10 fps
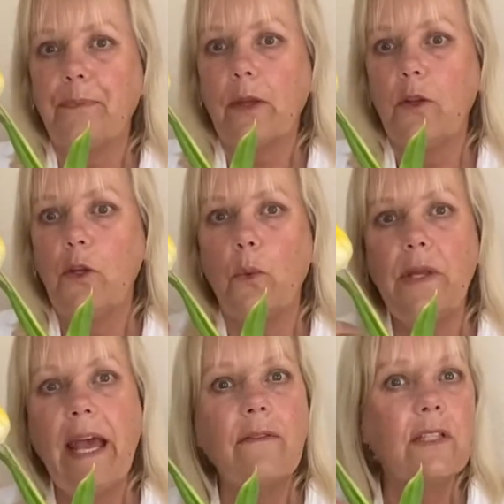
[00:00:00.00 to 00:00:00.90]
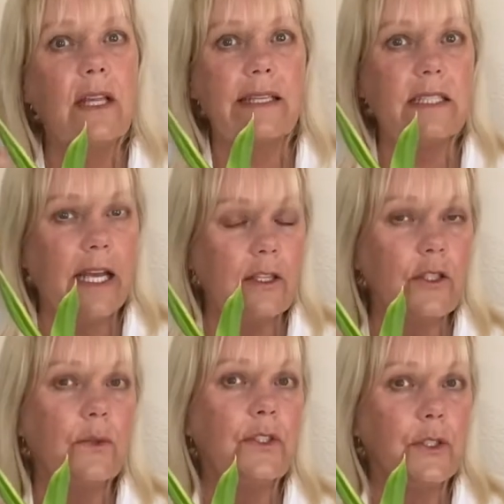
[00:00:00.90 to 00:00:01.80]
we have to like tend
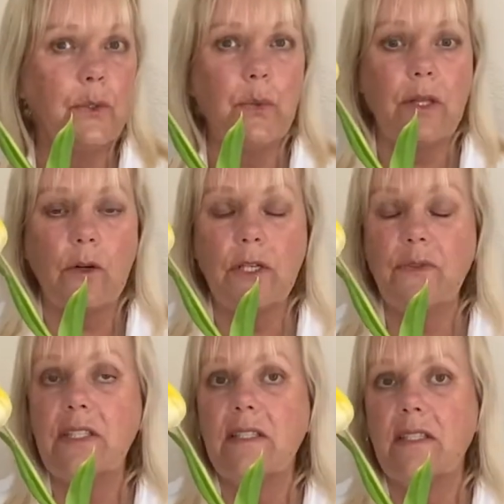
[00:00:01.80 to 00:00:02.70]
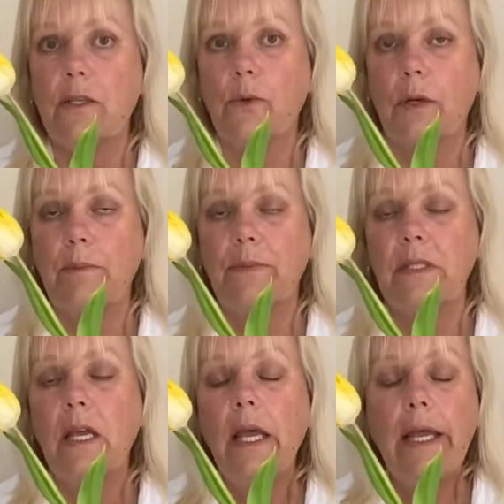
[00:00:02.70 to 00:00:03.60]
to with our different
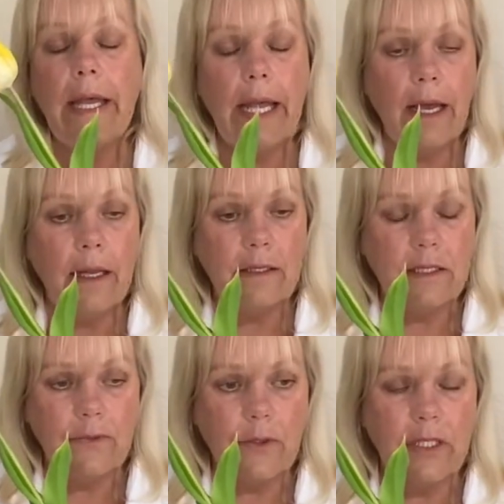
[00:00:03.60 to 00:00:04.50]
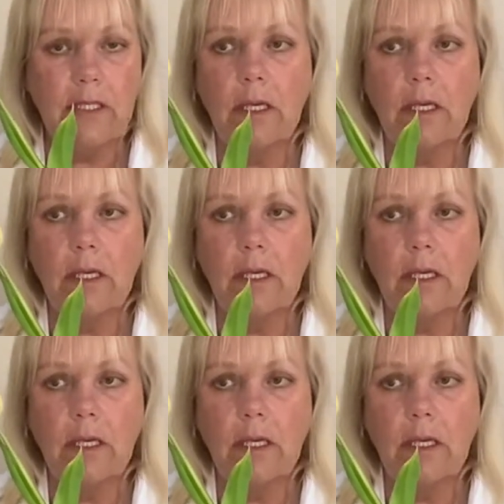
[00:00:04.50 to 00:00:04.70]
serums and different,